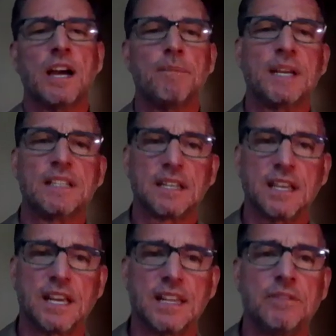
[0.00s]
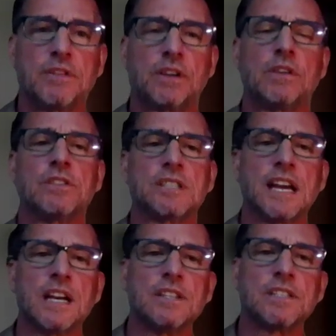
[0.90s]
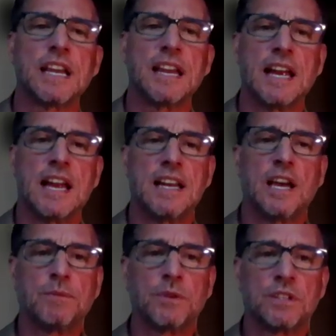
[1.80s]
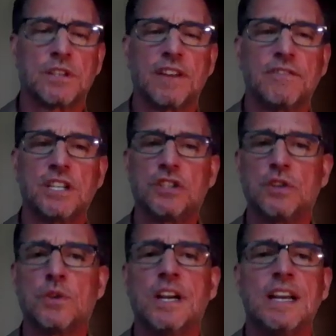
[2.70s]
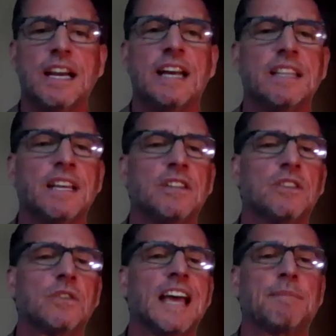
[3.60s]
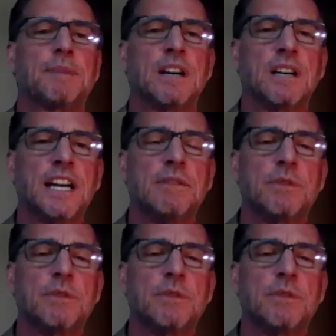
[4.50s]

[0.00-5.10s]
because again, that recruits cells and helps with the soft tissue. And then you lag behind